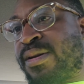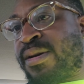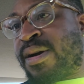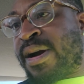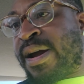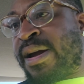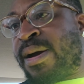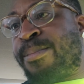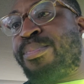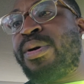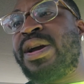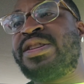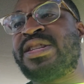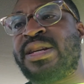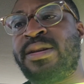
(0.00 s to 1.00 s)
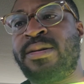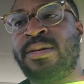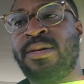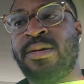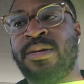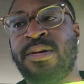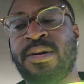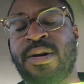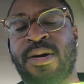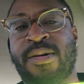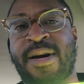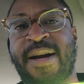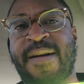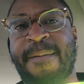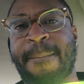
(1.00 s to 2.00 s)
all right? A present,
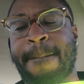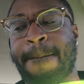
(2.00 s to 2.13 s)
all right?